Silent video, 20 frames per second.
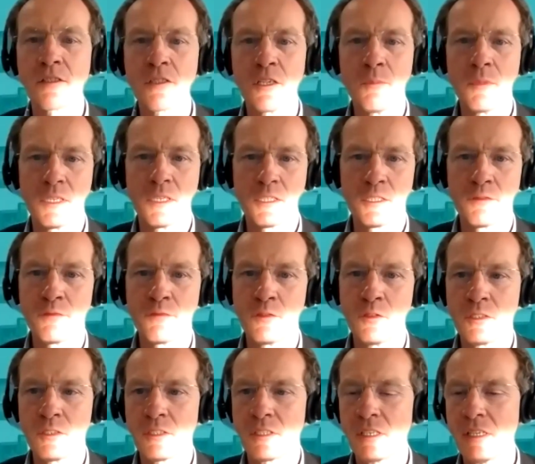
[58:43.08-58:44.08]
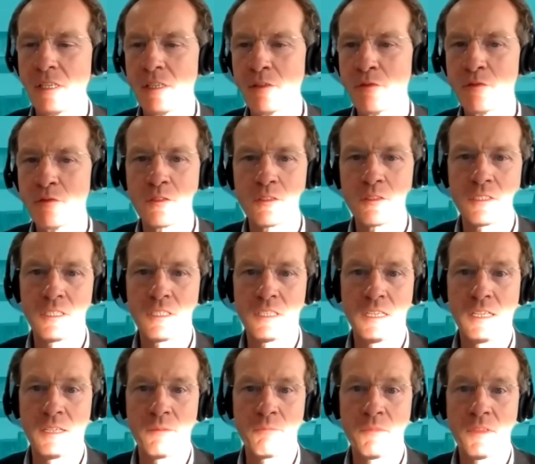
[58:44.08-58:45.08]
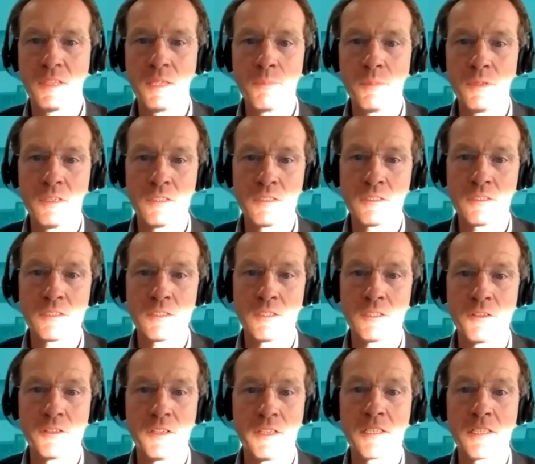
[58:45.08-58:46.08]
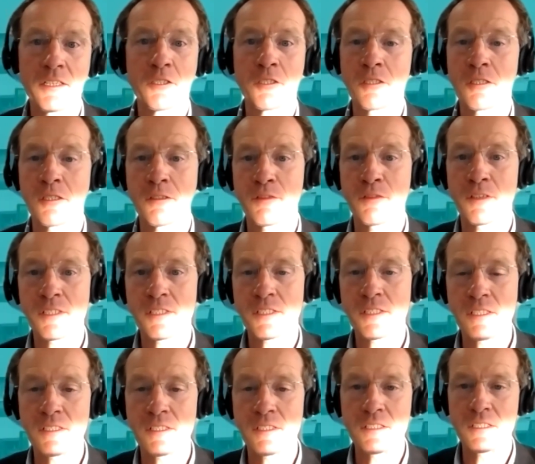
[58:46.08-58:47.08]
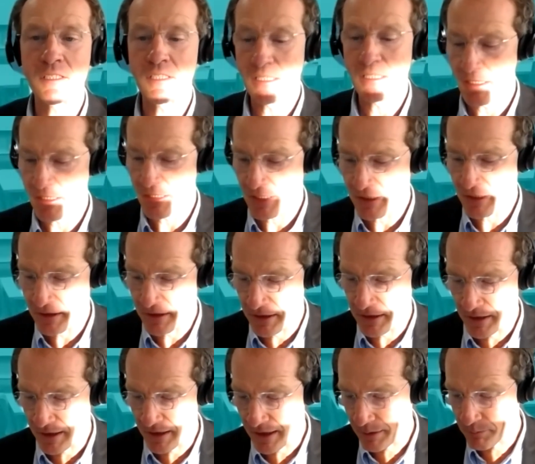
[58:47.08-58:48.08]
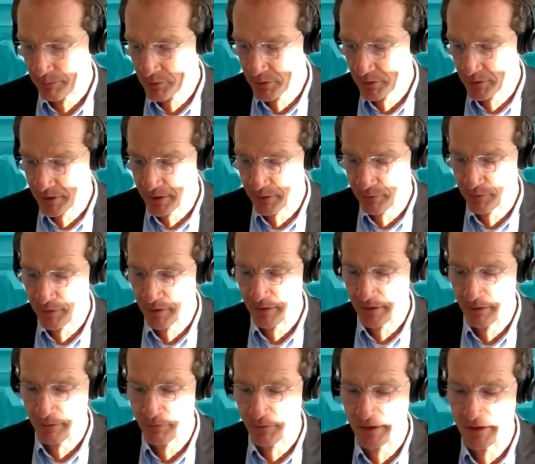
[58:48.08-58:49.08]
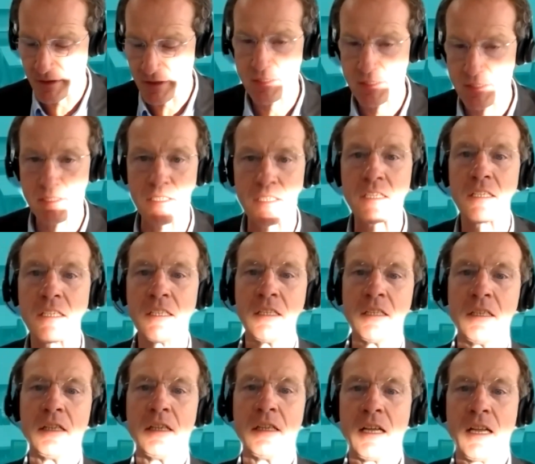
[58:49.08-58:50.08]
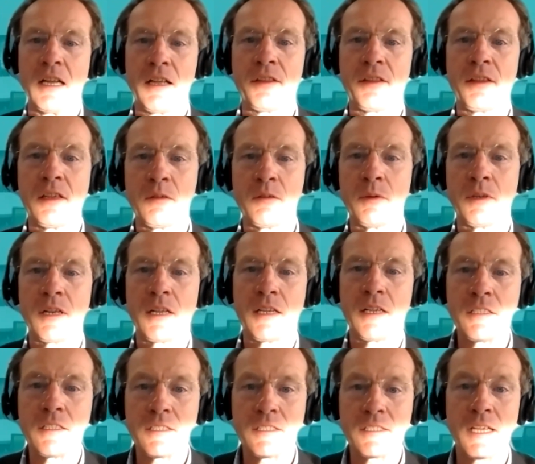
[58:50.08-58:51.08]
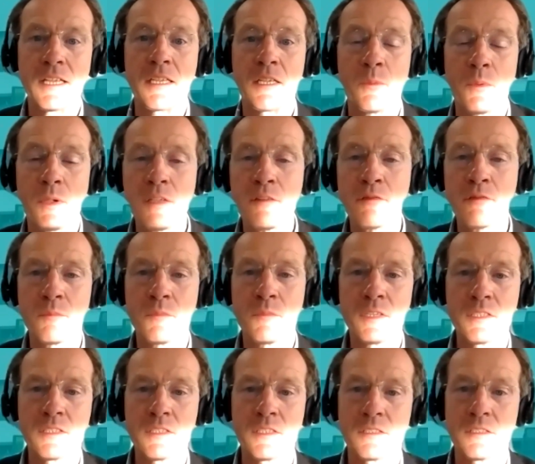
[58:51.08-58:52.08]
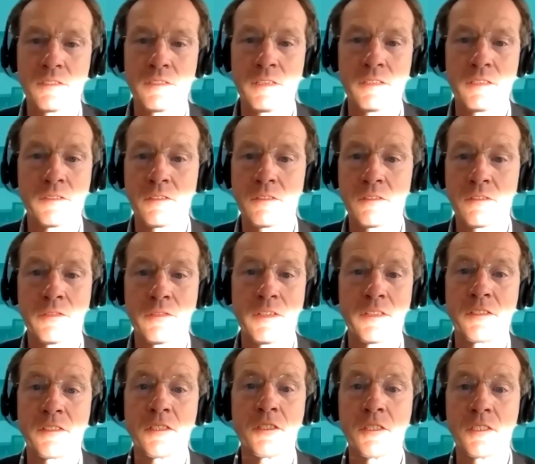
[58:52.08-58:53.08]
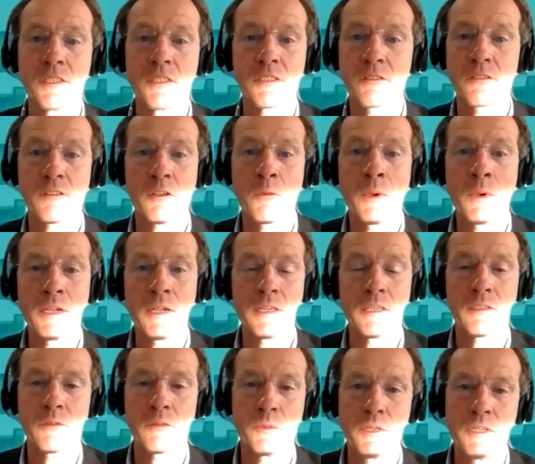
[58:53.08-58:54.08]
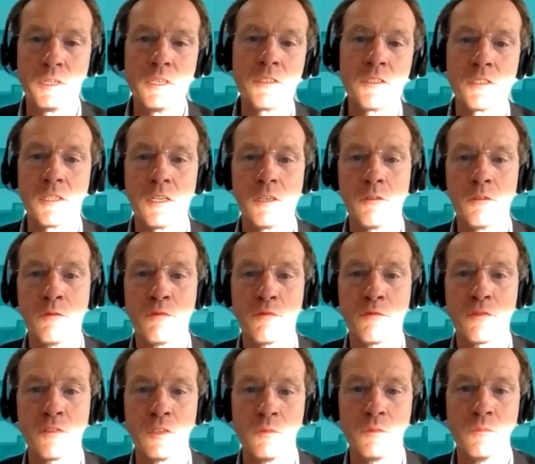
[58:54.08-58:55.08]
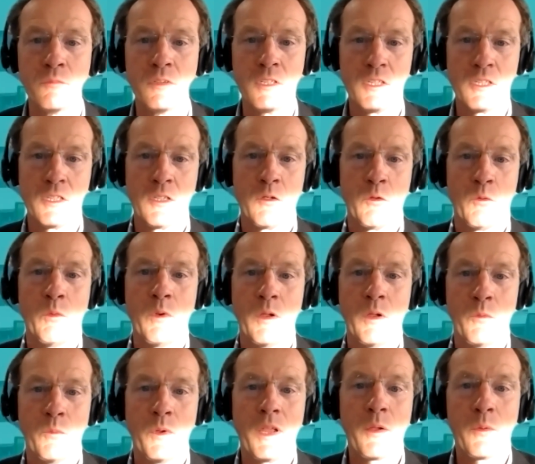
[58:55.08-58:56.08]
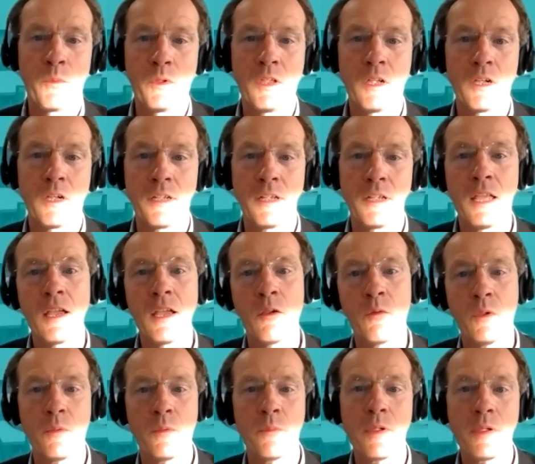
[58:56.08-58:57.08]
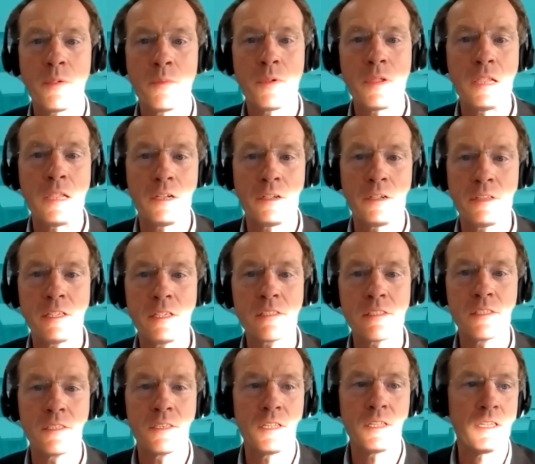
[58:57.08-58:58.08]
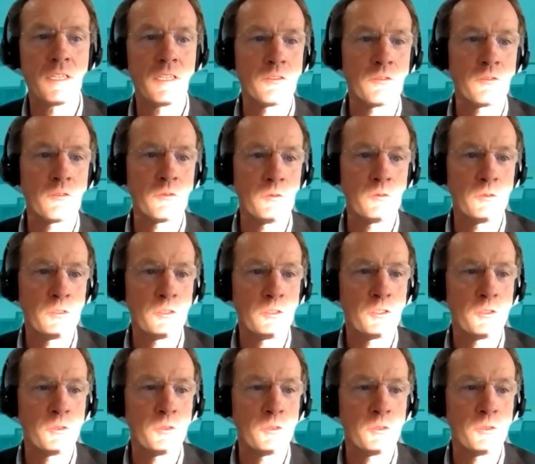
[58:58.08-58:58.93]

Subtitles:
so much for keeping us on the edges of our seats, and absolutely fantastic. I think what I take away from this is that transition is required. We need to go from where we are now and where we are yesterday to